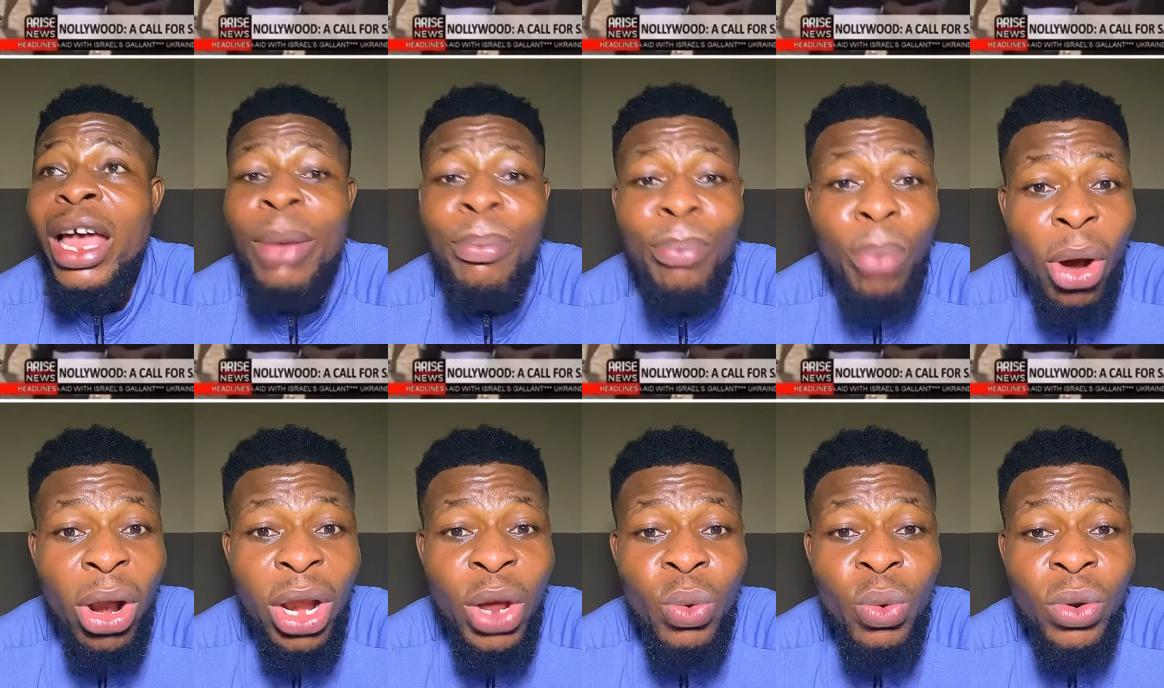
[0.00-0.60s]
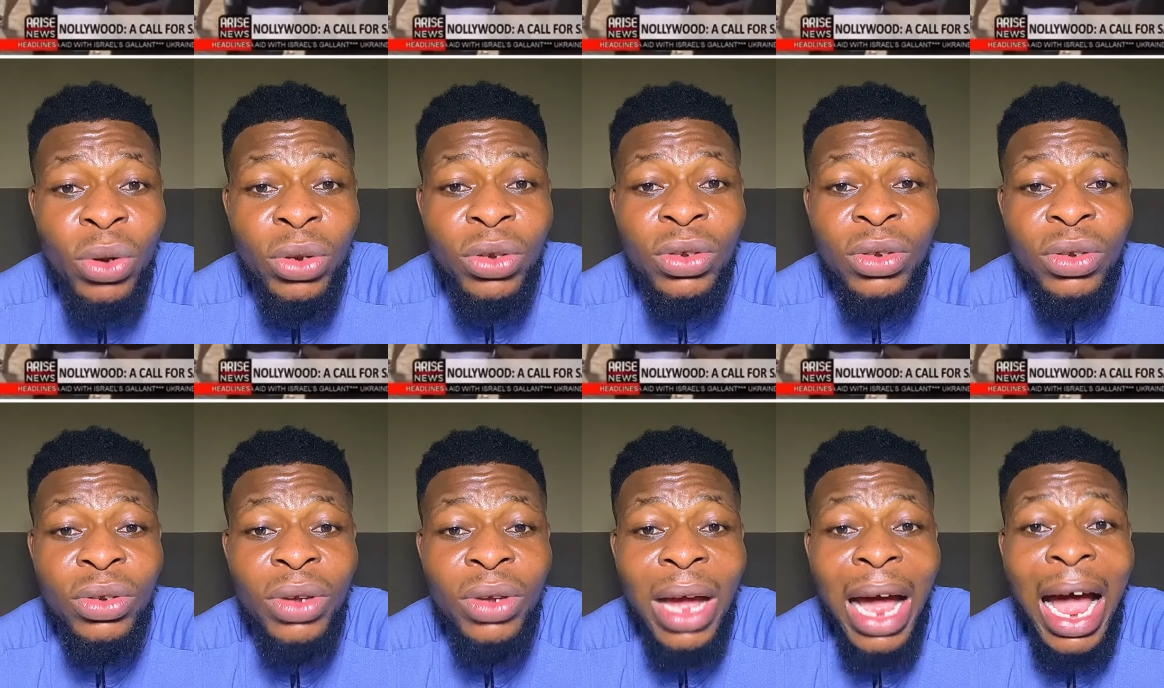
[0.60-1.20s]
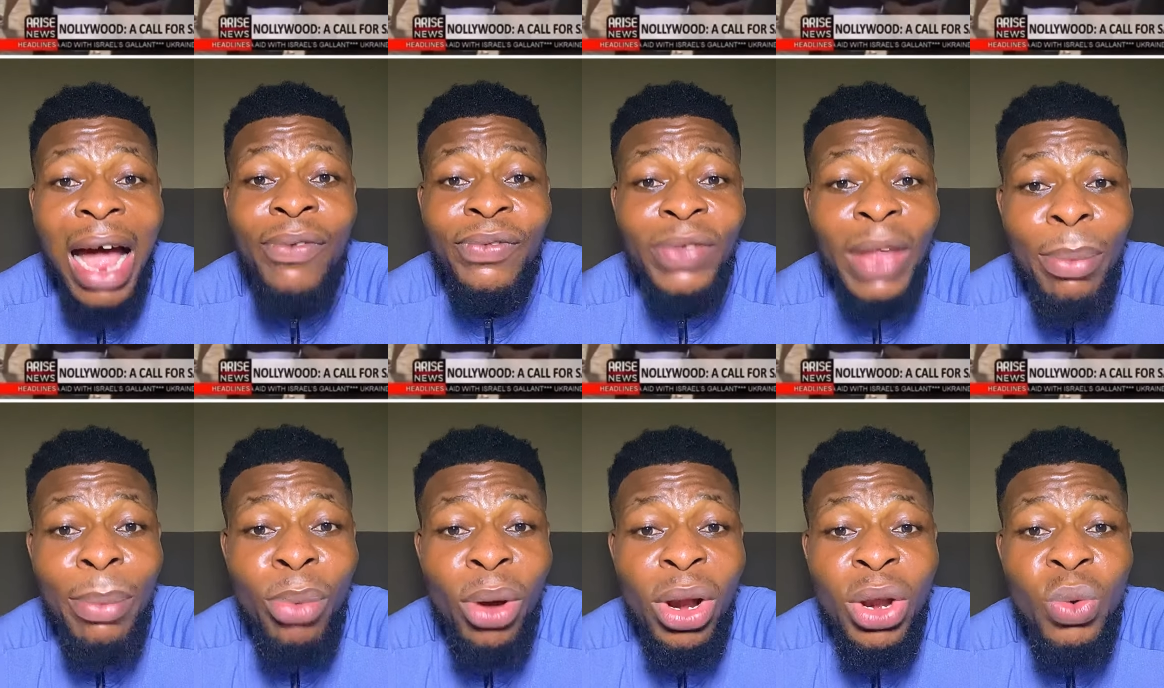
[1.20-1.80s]
Bollywood, after
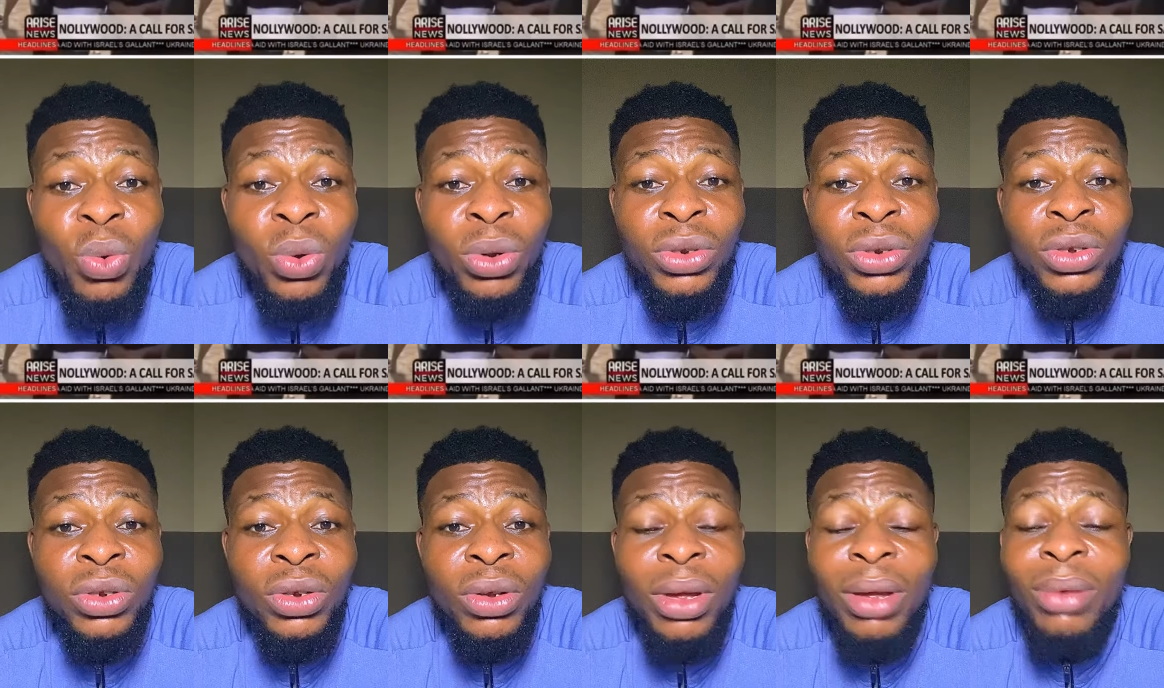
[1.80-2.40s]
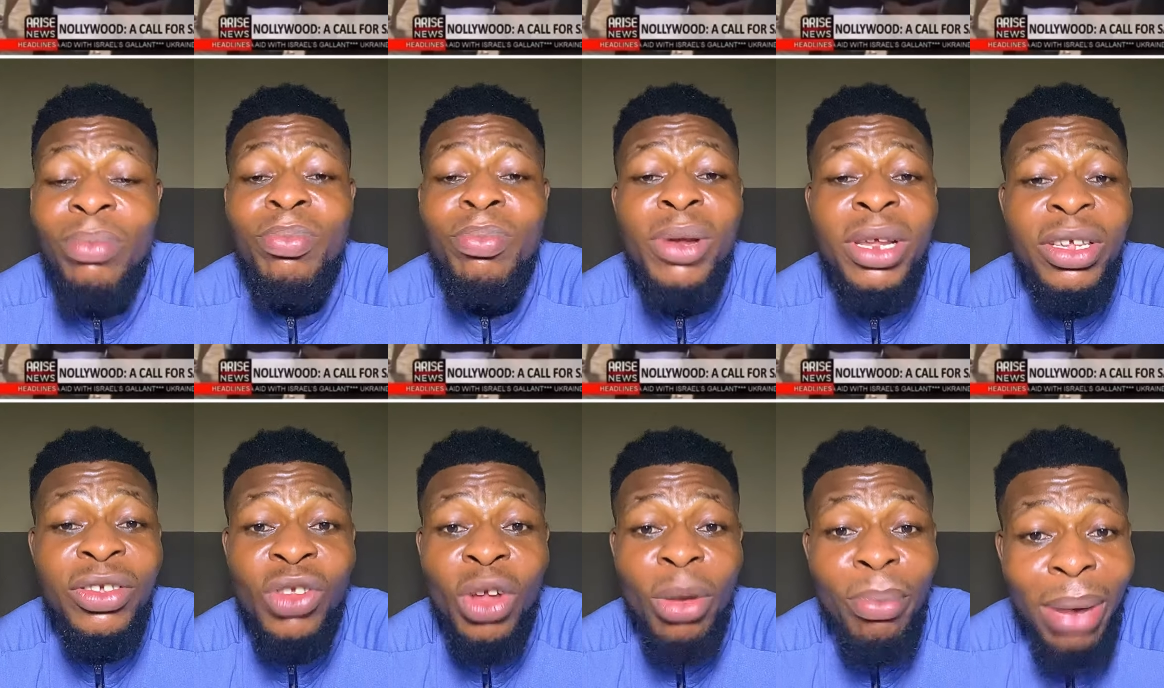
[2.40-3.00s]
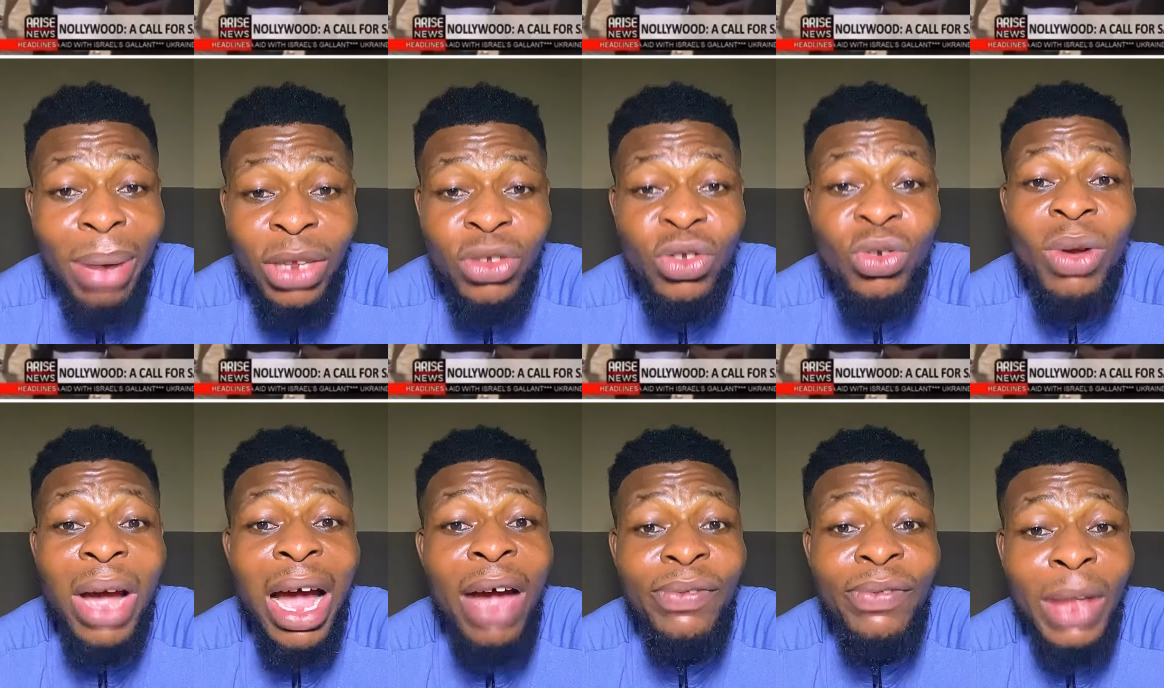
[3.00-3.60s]
Bollywood, Please, number two,
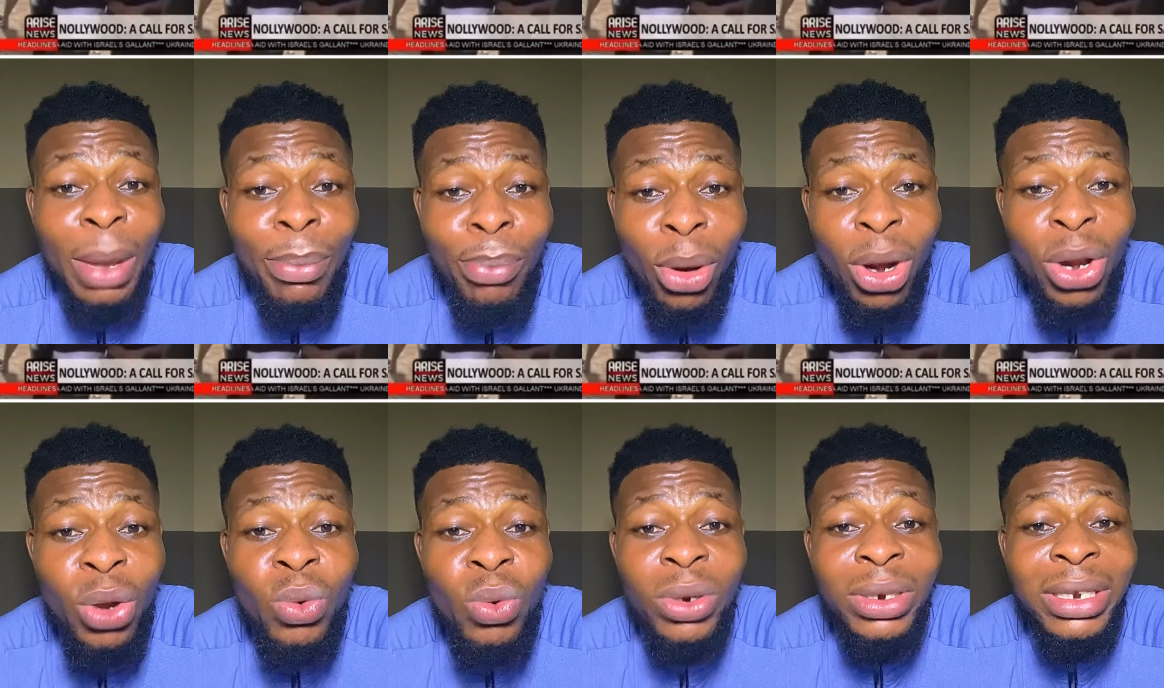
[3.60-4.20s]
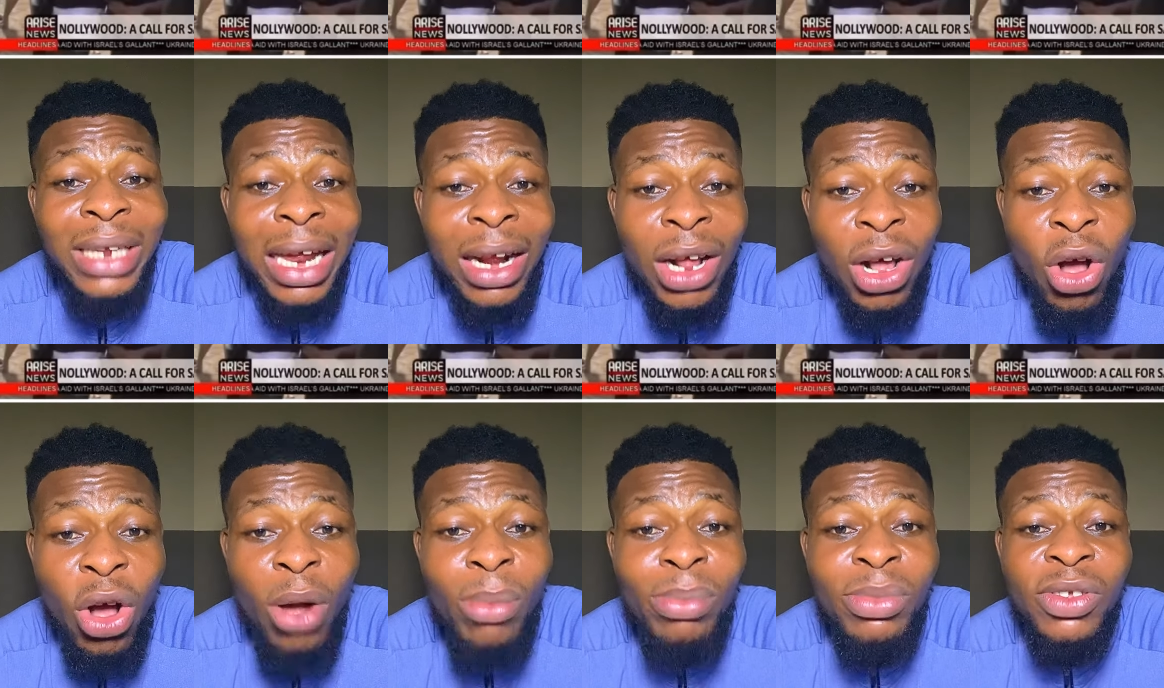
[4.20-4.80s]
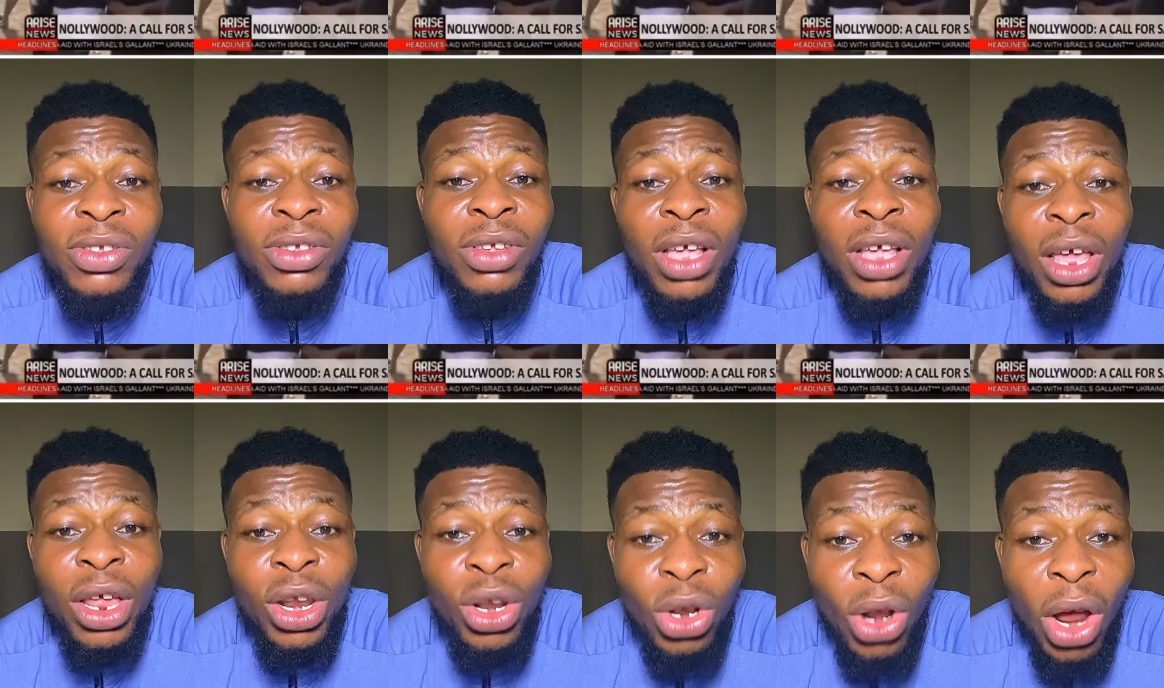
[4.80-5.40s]
after Bollywood, then comes
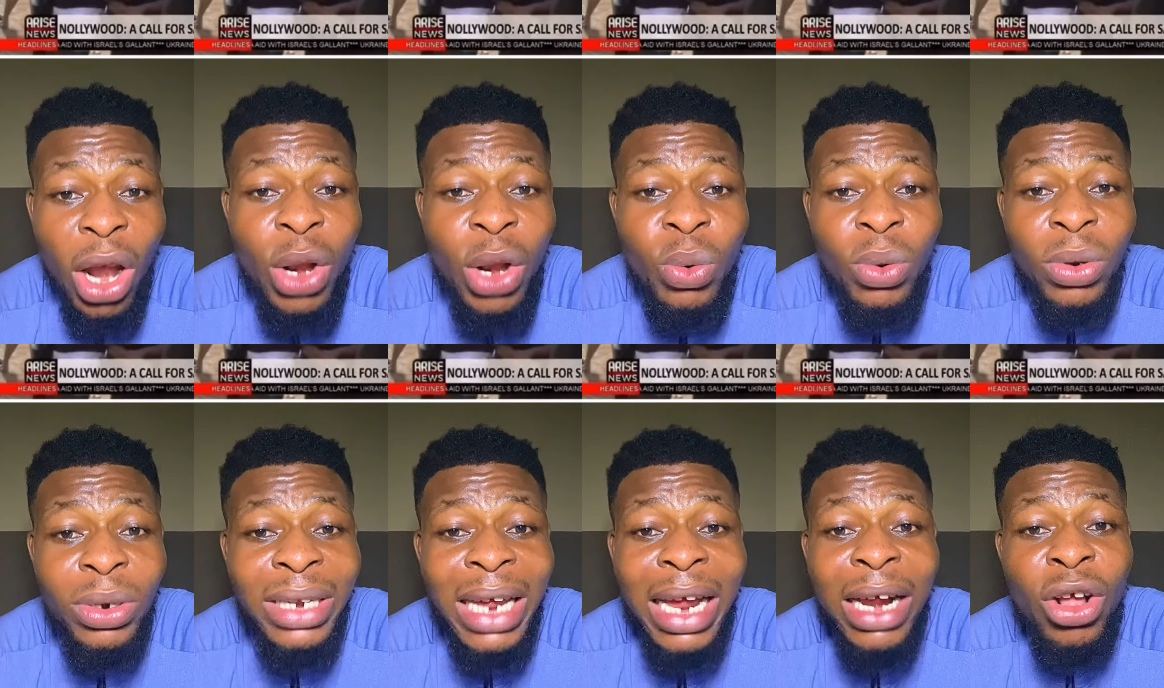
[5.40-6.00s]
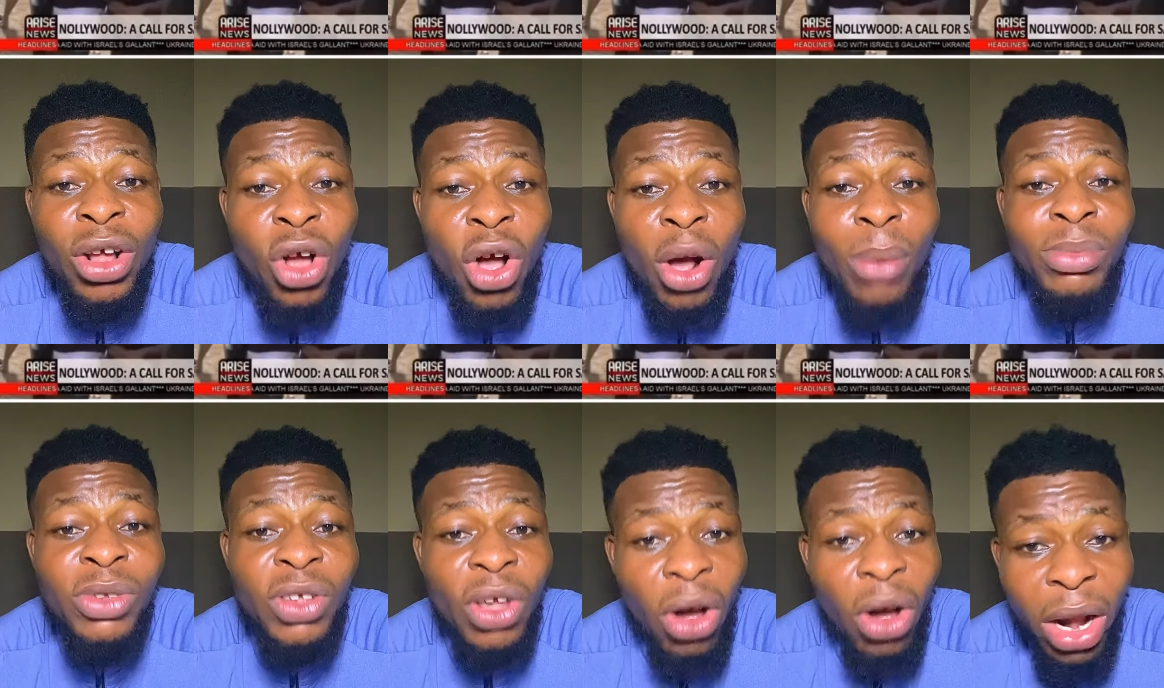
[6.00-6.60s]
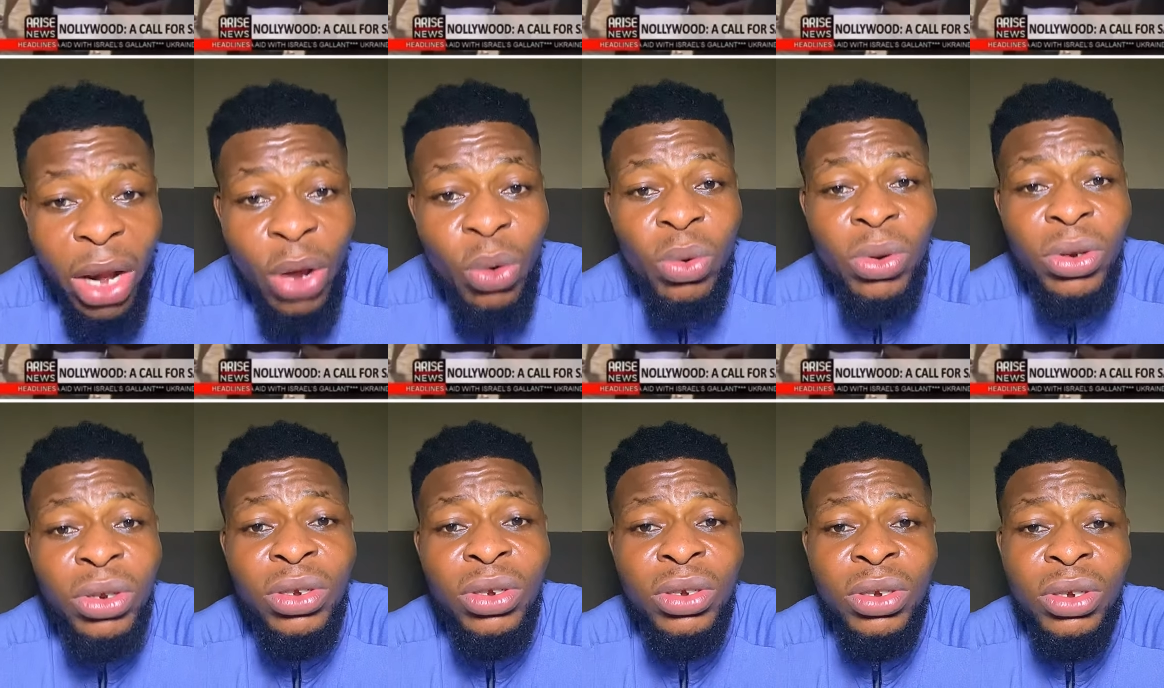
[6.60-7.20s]
Nollywood, then comes Hollywood.